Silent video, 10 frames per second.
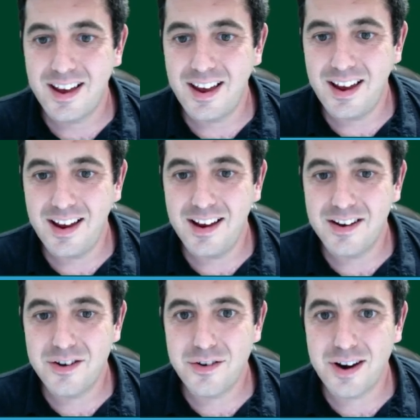a
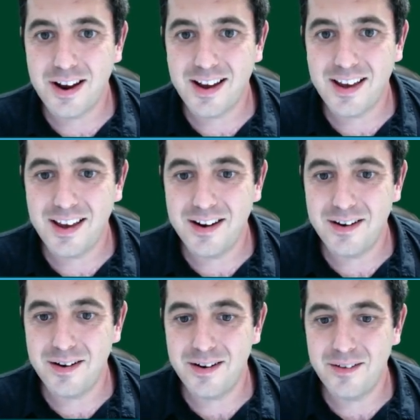trick
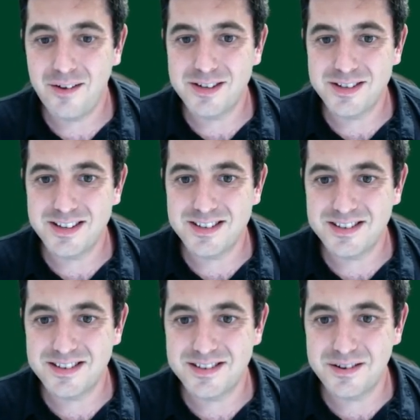here. Watch this.
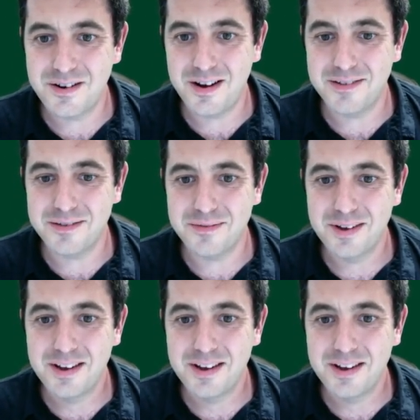This is so awesome.